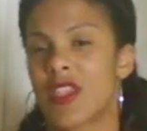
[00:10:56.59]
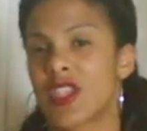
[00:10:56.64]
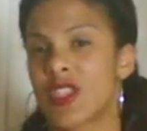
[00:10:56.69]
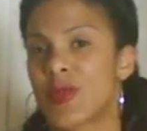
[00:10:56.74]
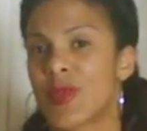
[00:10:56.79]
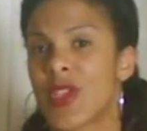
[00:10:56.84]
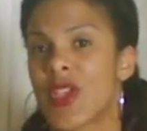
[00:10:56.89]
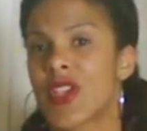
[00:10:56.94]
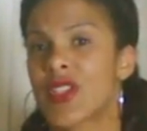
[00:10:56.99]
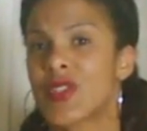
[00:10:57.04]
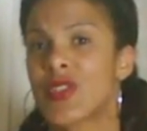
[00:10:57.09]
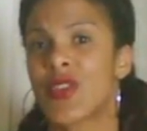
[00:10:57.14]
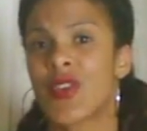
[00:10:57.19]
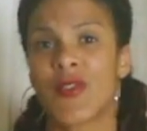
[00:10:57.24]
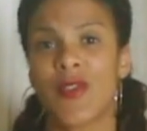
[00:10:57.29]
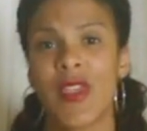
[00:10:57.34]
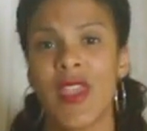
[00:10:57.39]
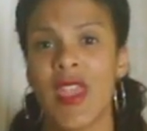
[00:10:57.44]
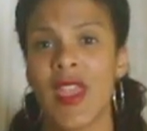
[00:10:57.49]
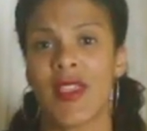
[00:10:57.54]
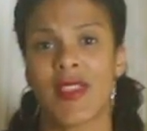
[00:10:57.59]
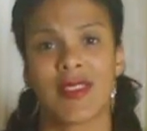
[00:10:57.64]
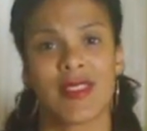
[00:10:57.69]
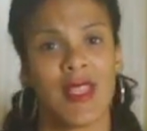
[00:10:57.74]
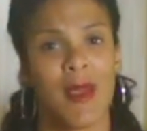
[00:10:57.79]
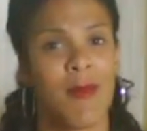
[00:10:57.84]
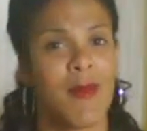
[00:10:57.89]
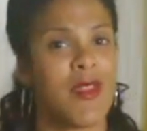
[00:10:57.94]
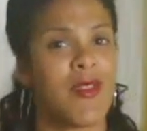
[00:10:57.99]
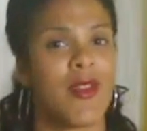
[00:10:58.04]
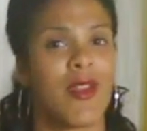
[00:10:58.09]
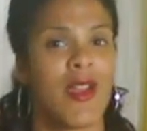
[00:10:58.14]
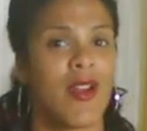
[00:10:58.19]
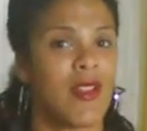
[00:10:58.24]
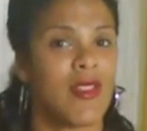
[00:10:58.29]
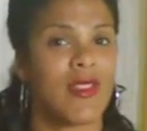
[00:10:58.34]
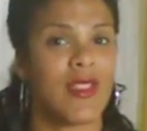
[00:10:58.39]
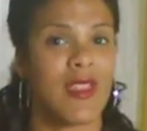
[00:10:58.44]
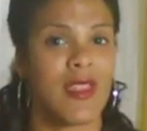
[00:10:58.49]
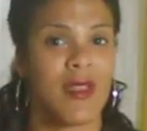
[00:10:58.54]
Just because you're a vegan does not mean you're
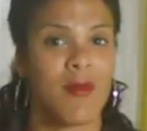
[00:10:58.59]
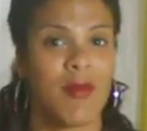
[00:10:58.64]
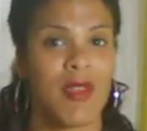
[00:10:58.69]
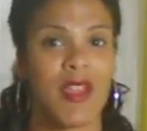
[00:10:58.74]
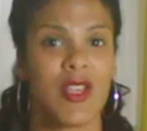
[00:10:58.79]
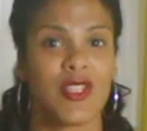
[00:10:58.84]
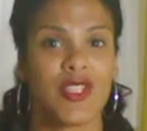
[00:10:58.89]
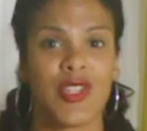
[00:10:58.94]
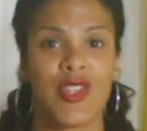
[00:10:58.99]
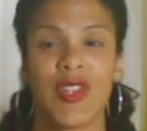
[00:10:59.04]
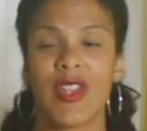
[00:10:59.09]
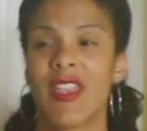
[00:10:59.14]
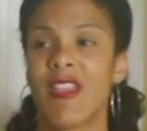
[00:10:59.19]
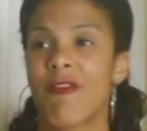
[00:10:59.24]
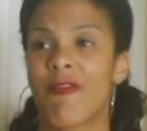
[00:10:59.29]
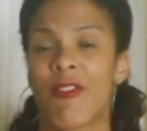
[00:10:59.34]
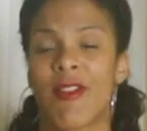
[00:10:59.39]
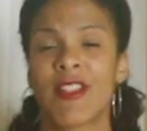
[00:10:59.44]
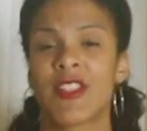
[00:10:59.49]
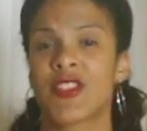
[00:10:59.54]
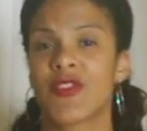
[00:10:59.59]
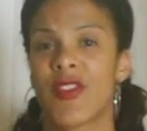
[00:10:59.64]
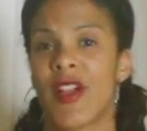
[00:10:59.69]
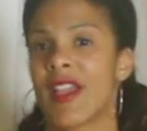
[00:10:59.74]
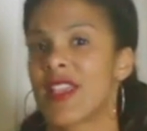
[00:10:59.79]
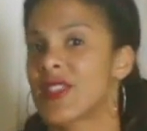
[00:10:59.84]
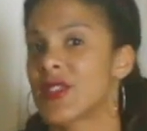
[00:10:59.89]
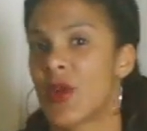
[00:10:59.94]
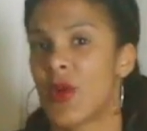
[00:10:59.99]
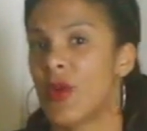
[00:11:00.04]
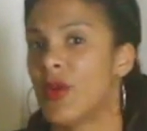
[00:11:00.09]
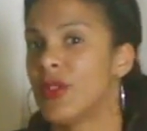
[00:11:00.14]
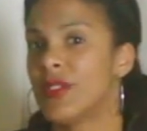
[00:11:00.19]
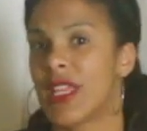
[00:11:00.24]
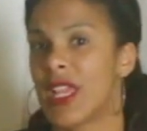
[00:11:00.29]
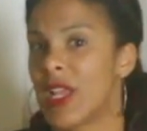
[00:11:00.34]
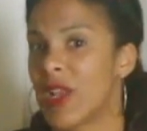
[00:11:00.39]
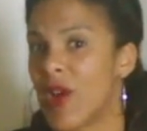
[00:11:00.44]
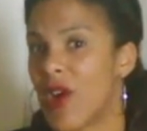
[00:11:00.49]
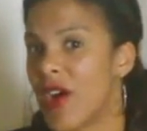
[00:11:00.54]
healthy, because you could eat french fries all
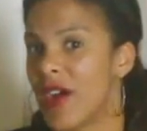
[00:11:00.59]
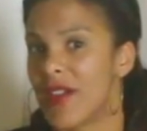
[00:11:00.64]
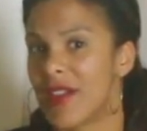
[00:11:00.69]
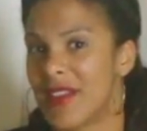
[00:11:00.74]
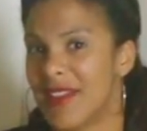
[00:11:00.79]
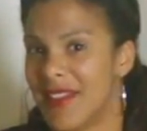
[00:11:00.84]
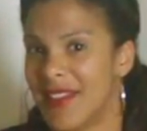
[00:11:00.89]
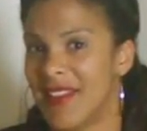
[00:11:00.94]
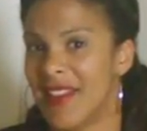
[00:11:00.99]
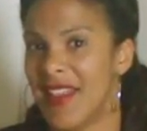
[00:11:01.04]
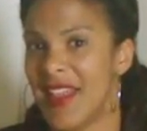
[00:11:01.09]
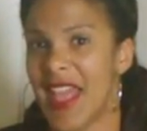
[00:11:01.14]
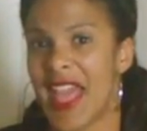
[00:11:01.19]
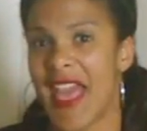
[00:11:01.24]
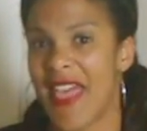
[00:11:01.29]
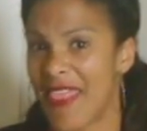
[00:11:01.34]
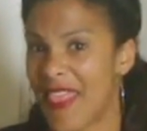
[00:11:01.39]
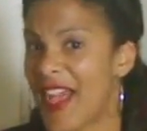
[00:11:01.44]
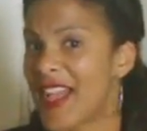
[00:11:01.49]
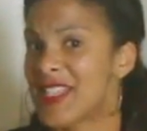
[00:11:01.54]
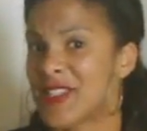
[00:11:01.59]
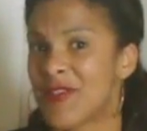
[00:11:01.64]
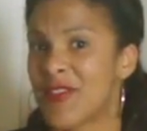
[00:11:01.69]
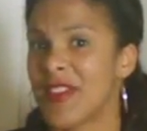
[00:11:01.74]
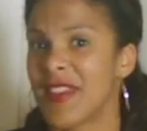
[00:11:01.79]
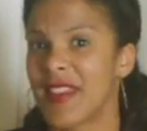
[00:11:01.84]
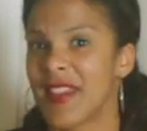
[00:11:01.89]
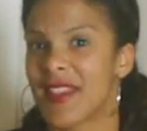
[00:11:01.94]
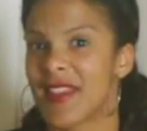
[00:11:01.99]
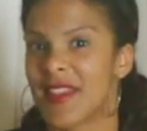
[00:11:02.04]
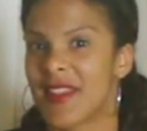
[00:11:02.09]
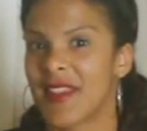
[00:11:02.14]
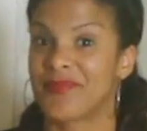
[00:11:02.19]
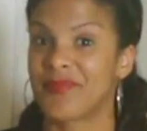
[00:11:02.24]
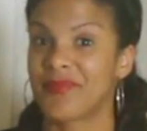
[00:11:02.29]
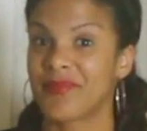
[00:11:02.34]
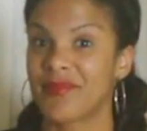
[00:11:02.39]
day long and that's vegan.